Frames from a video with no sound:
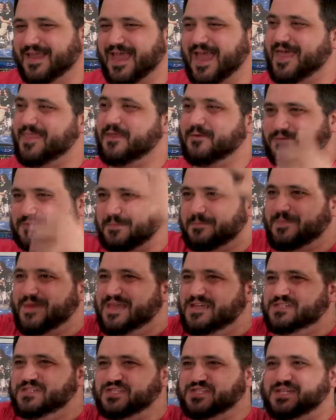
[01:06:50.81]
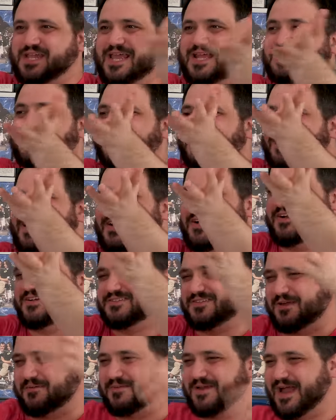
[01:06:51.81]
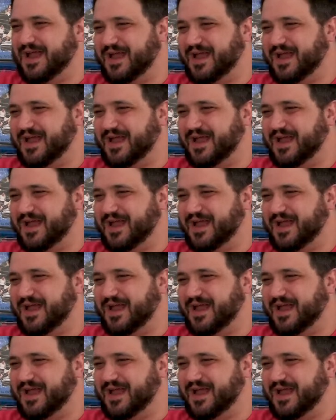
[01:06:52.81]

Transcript: Like, and there was a big chandelier, so I'm